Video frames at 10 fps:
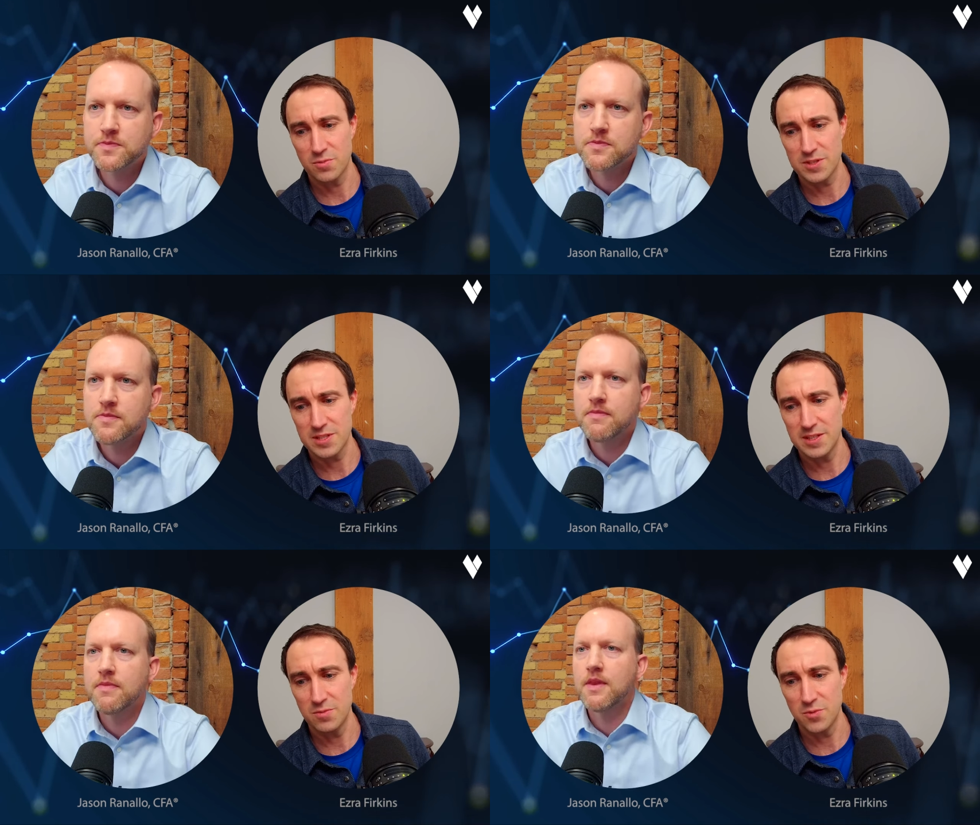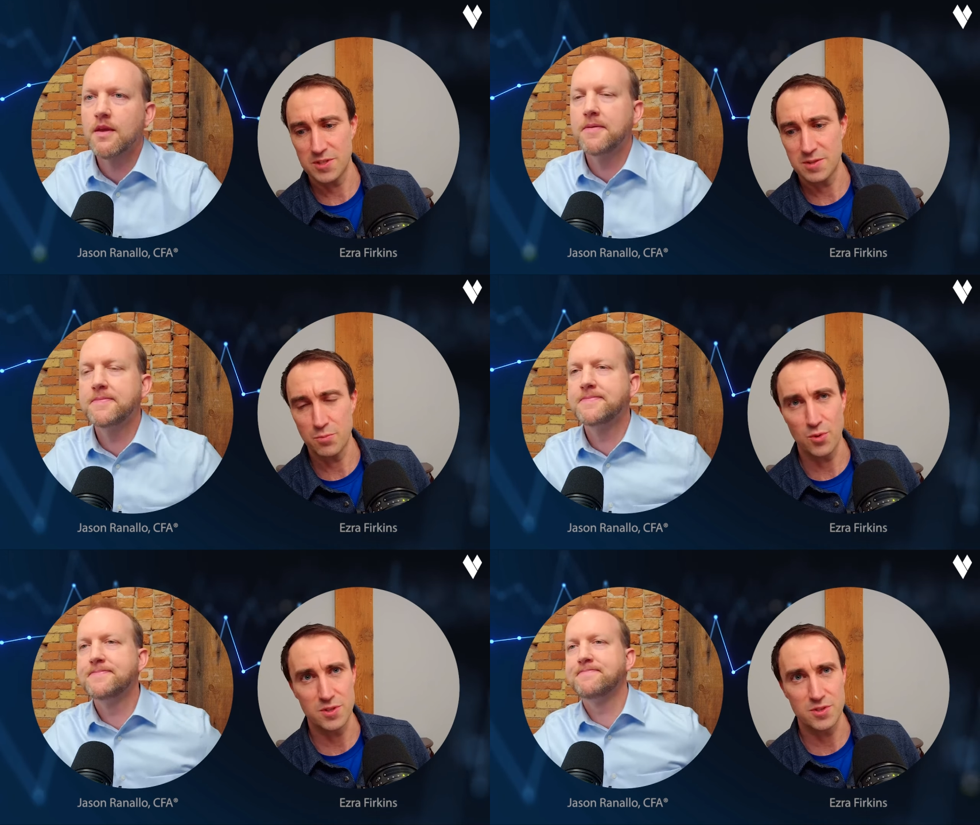Speaker 1: what's hitting, what's
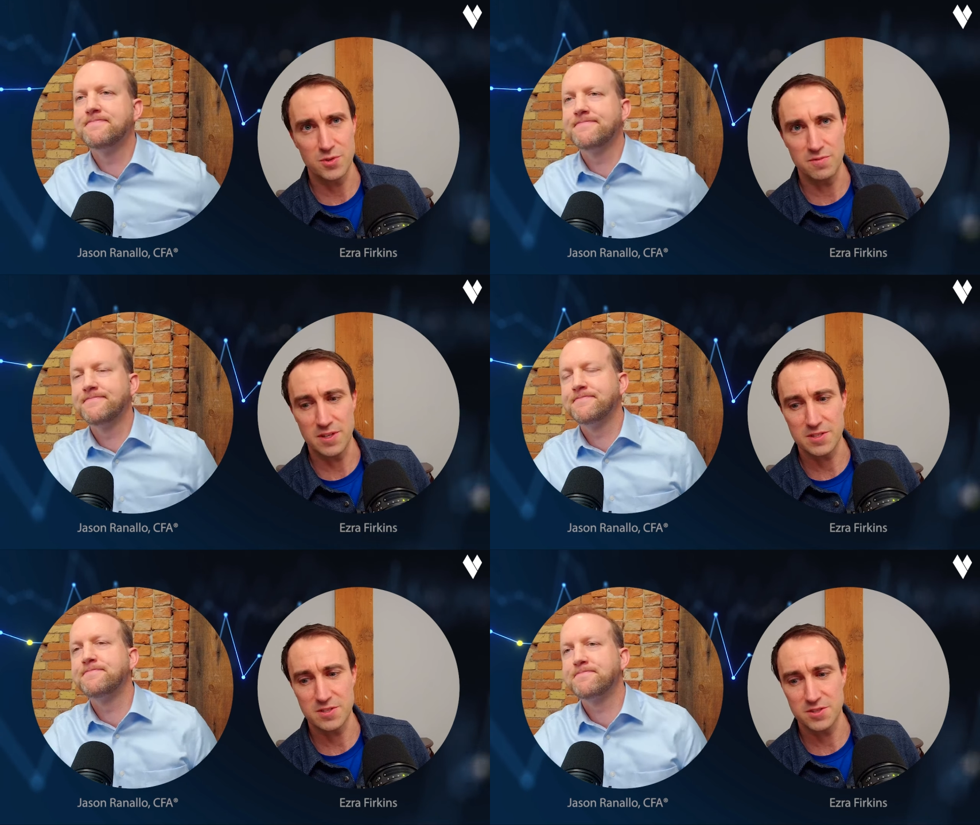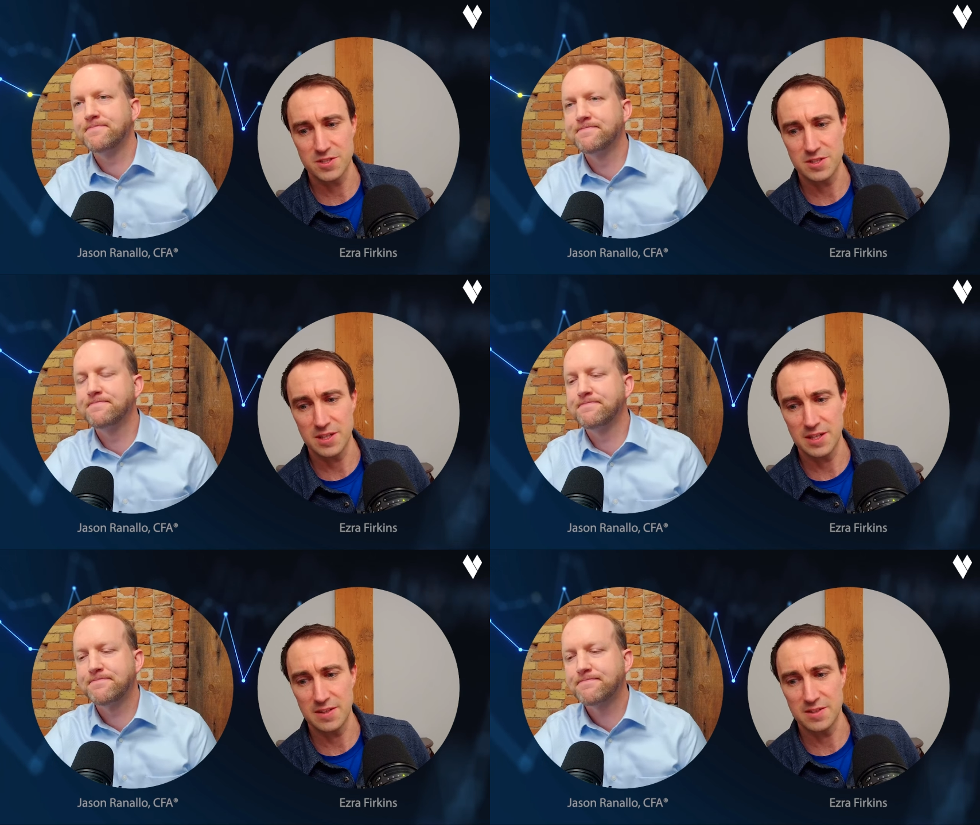important to investors. Mm-hmm.
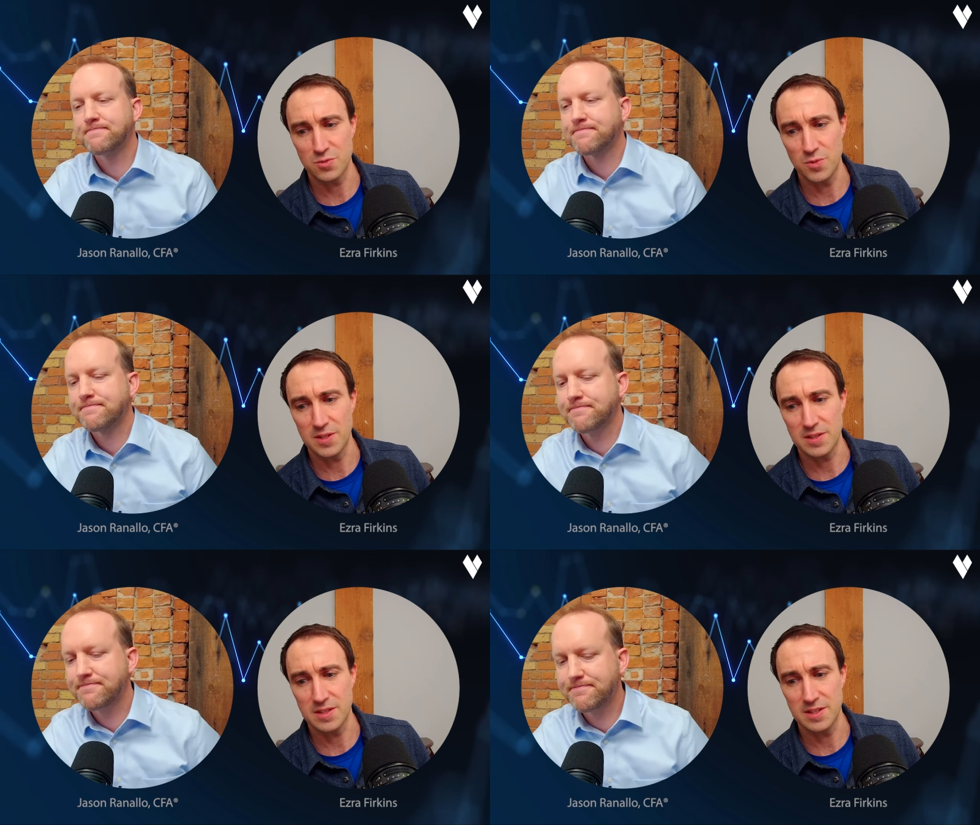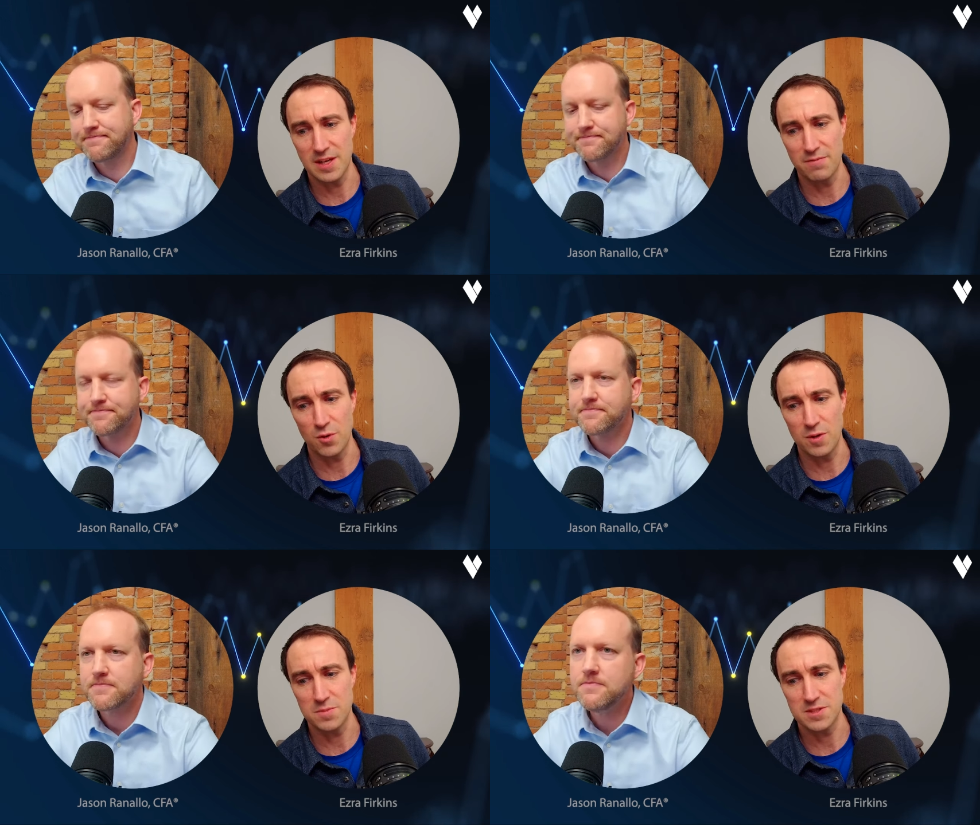Uh, this week, the
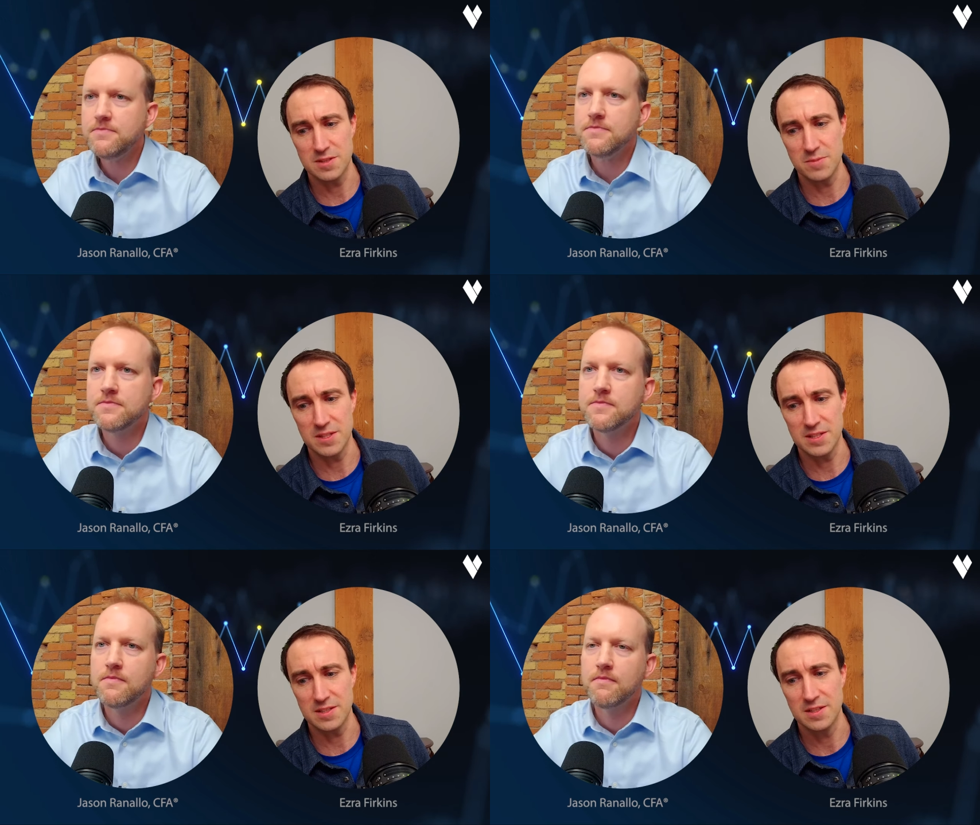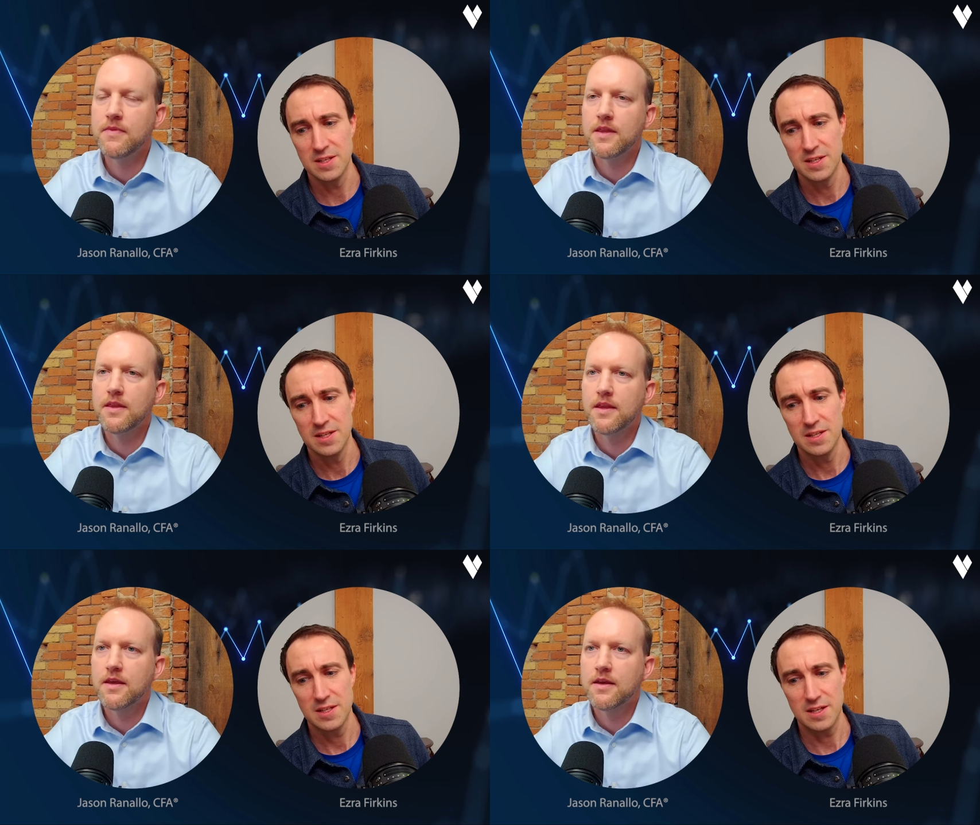FOMC meeting
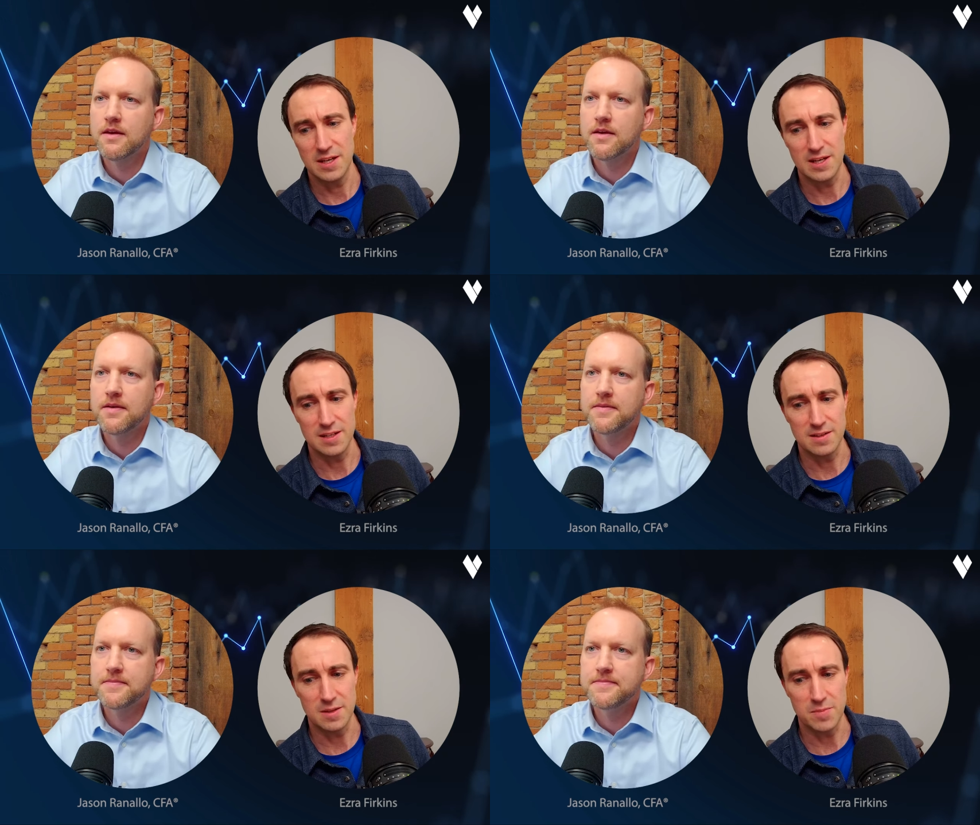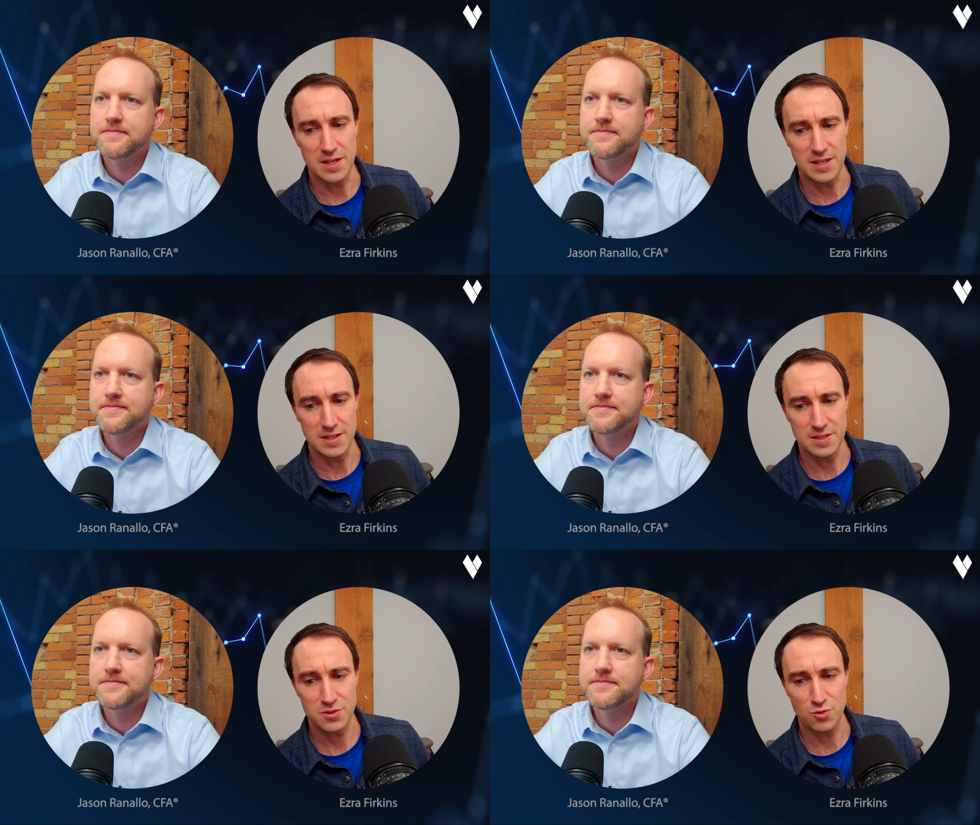uh, led
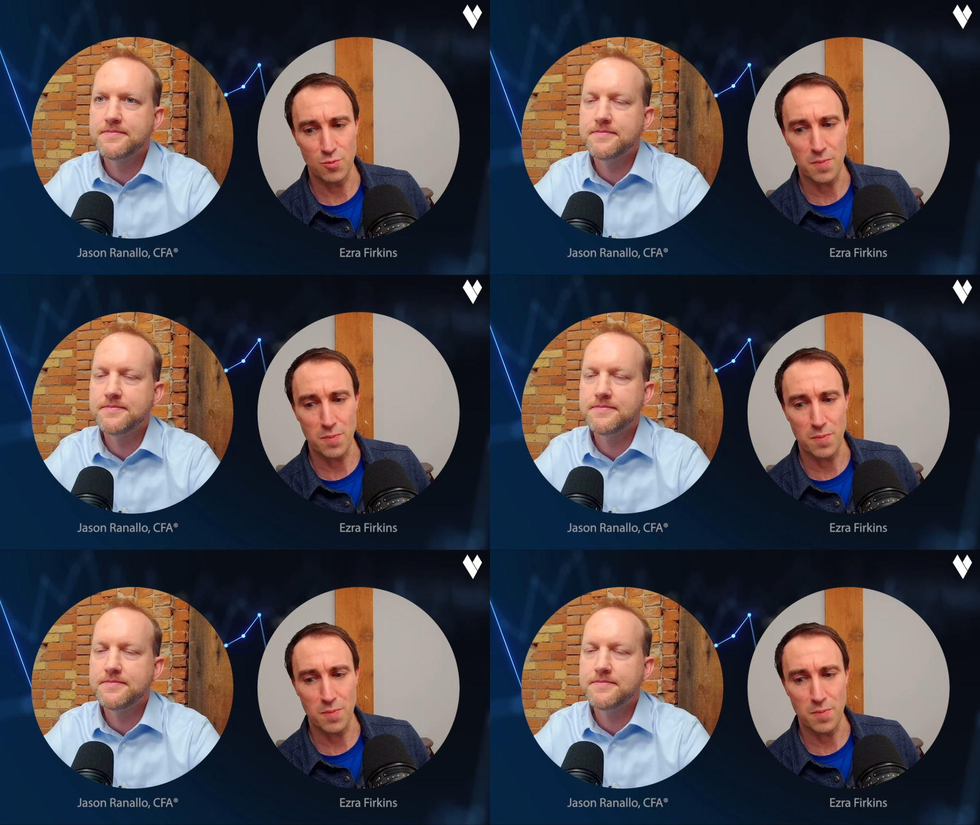by Jerome